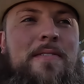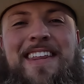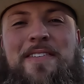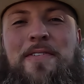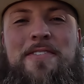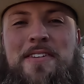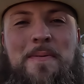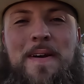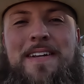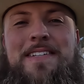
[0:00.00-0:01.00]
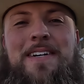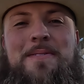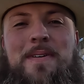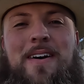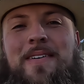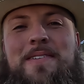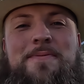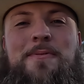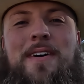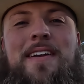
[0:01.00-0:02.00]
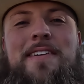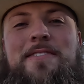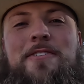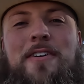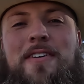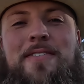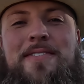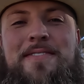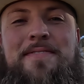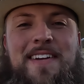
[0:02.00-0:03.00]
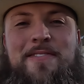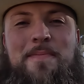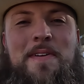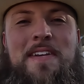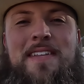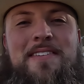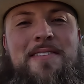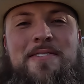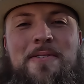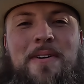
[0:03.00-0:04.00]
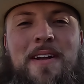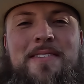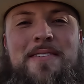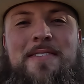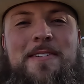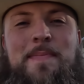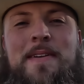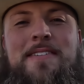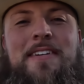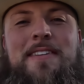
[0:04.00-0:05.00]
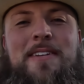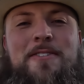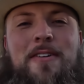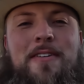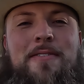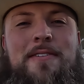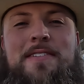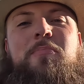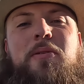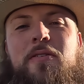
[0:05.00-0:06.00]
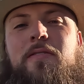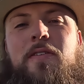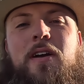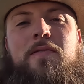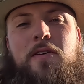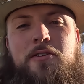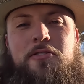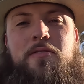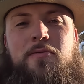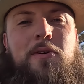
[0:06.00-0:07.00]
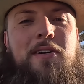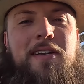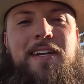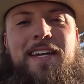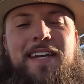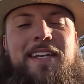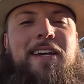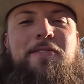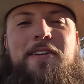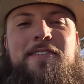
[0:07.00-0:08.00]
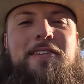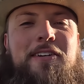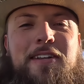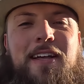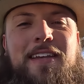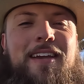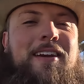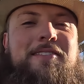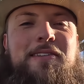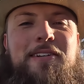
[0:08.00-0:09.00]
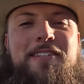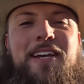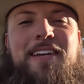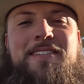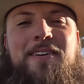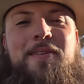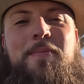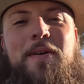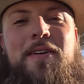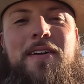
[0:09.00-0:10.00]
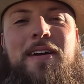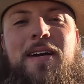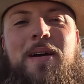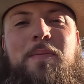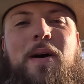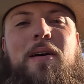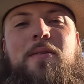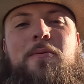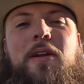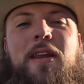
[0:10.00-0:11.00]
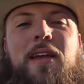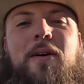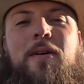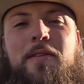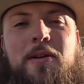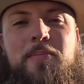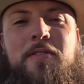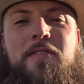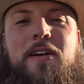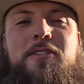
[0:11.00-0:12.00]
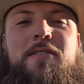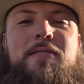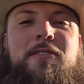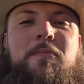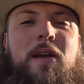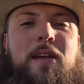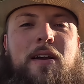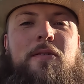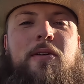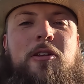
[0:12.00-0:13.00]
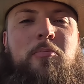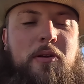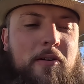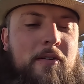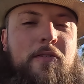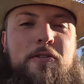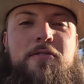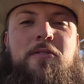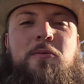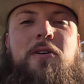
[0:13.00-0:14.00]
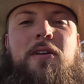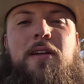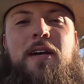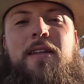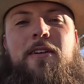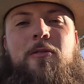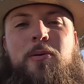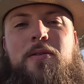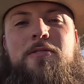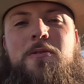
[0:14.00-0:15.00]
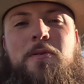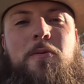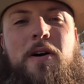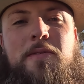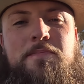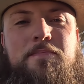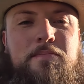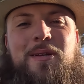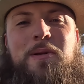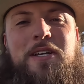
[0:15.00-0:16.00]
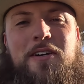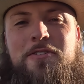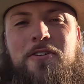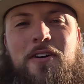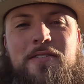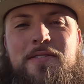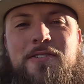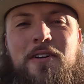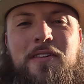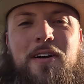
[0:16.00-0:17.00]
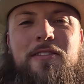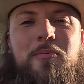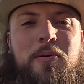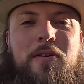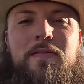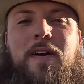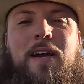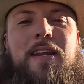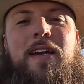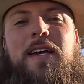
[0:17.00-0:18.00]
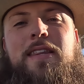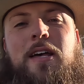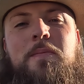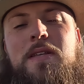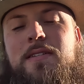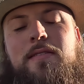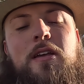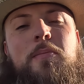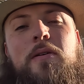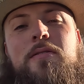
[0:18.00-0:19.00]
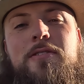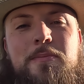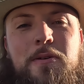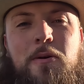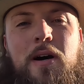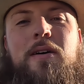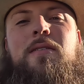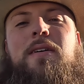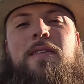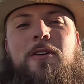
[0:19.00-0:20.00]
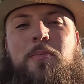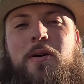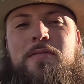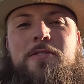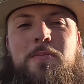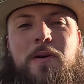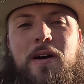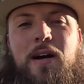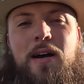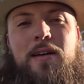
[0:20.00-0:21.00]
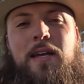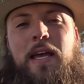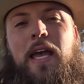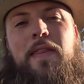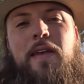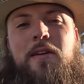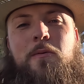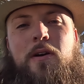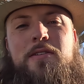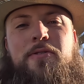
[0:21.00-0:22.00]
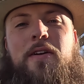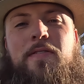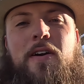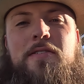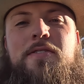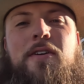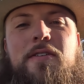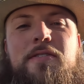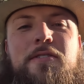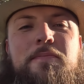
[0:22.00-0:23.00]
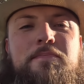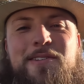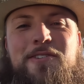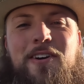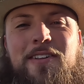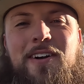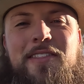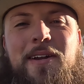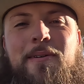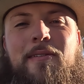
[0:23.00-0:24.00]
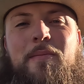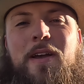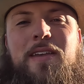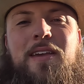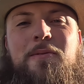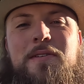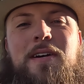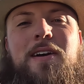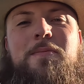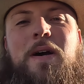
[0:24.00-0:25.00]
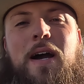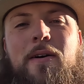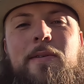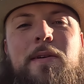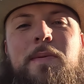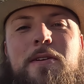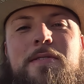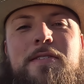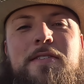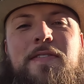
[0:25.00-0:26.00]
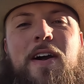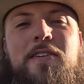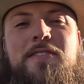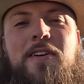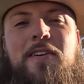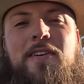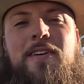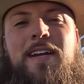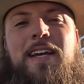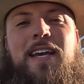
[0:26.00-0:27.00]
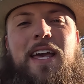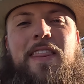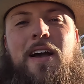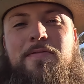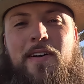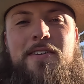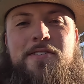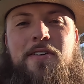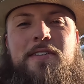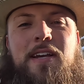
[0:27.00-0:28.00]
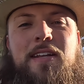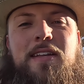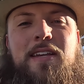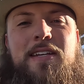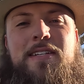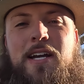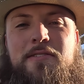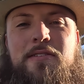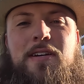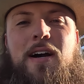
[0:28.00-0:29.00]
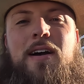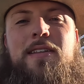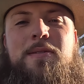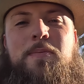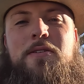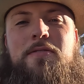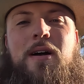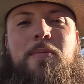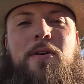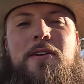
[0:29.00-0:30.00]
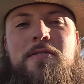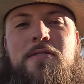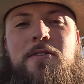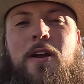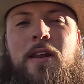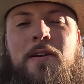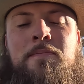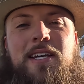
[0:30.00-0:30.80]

And the first thing we got to talk about is what is charcoal. And for me, I think the short answer is basically that charcoal is a purified version of wood. It definitely doesn't look like it because it looks like it's already burnt, but we're getting out all the imperfections to make a really pure version of wood that'll burn super well. And because charcoal and char cloth are purified, that means that they burn super well, they'll burn super hot, and they can work as great fire starters. The char cloth that we're going to be making, we'll talk about how it can be used as a fire starter. And that fire starter technique is actually taught in special operations training.